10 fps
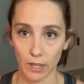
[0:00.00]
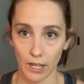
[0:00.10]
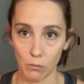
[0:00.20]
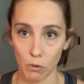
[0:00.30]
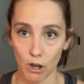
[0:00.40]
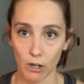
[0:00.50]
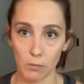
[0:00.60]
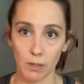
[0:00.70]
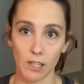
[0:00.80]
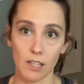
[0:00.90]
plain
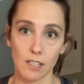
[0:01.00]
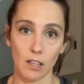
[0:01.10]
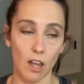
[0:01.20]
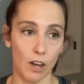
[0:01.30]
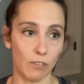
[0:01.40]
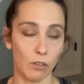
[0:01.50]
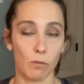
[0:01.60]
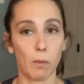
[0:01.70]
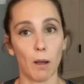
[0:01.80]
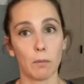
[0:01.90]
water because a lot of you
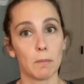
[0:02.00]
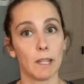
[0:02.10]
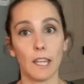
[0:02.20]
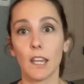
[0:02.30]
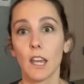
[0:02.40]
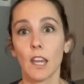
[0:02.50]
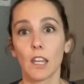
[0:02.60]
probably,